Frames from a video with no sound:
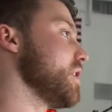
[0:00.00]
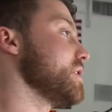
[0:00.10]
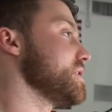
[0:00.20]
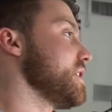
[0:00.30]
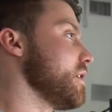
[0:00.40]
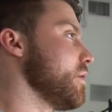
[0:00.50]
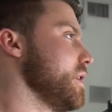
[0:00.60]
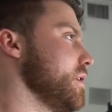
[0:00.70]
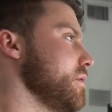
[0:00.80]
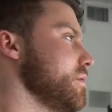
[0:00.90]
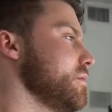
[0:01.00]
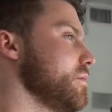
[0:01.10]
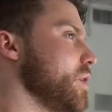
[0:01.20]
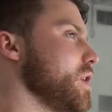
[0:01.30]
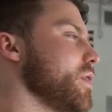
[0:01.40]
curious to hear
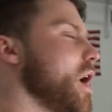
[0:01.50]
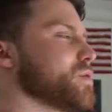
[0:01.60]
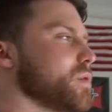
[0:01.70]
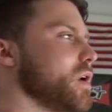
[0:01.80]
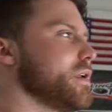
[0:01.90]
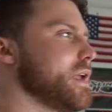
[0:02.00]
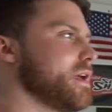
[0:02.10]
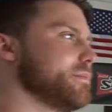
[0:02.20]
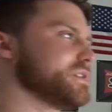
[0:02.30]
what your thoughts were on head